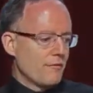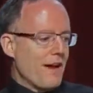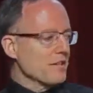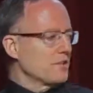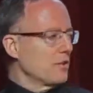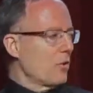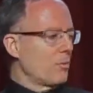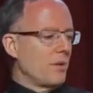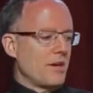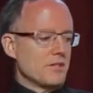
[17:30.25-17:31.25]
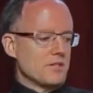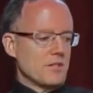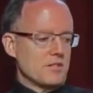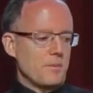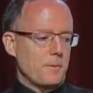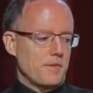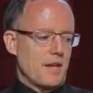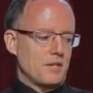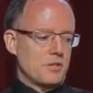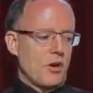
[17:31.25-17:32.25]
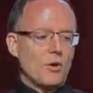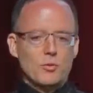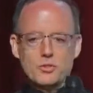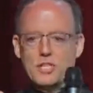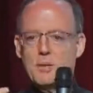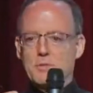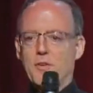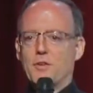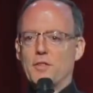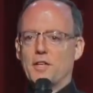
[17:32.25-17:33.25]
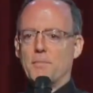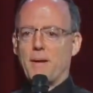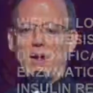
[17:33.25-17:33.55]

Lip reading: Fasting normalizes the sympathetic tone, which keeps everything in